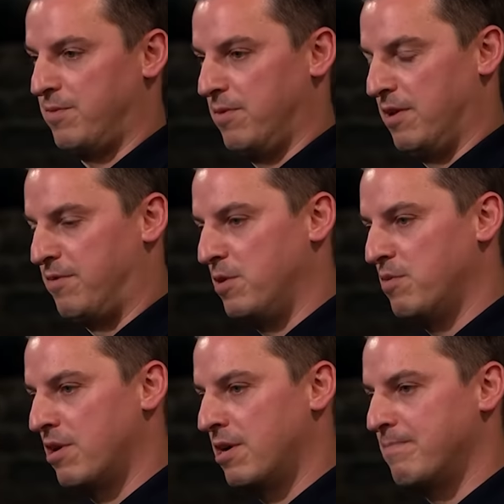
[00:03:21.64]
if you
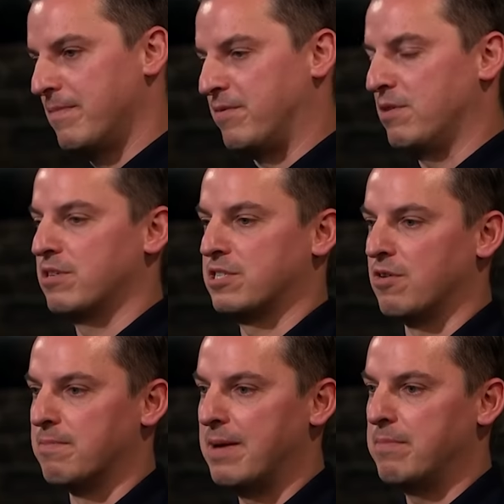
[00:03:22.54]
were a sort
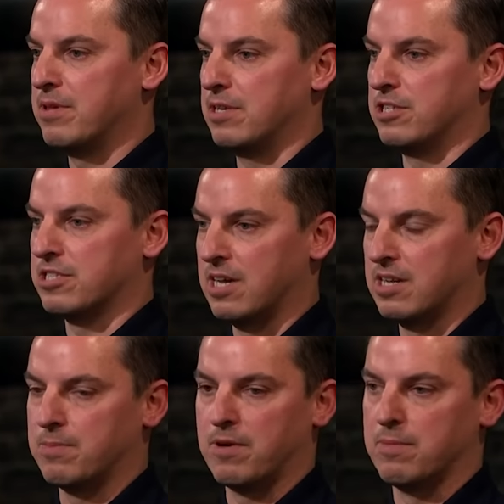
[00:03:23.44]
of member that had just
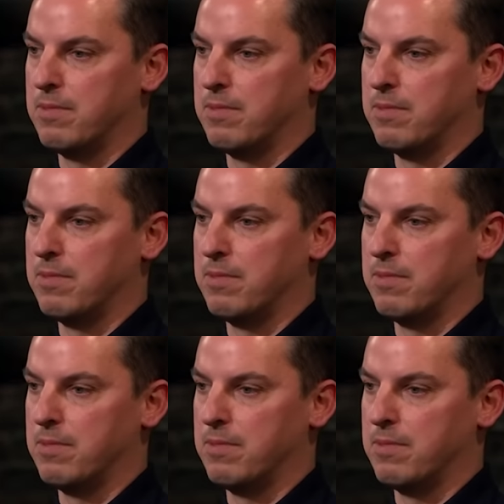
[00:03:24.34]
signed up